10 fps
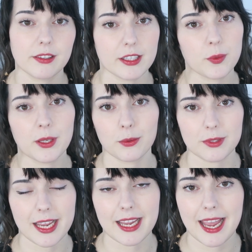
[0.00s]
great to wear all
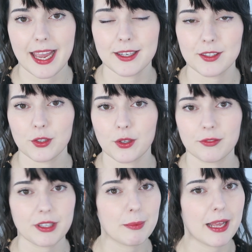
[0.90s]
day, and you
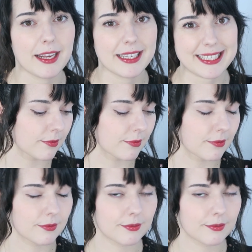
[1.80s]
can reapply it easily.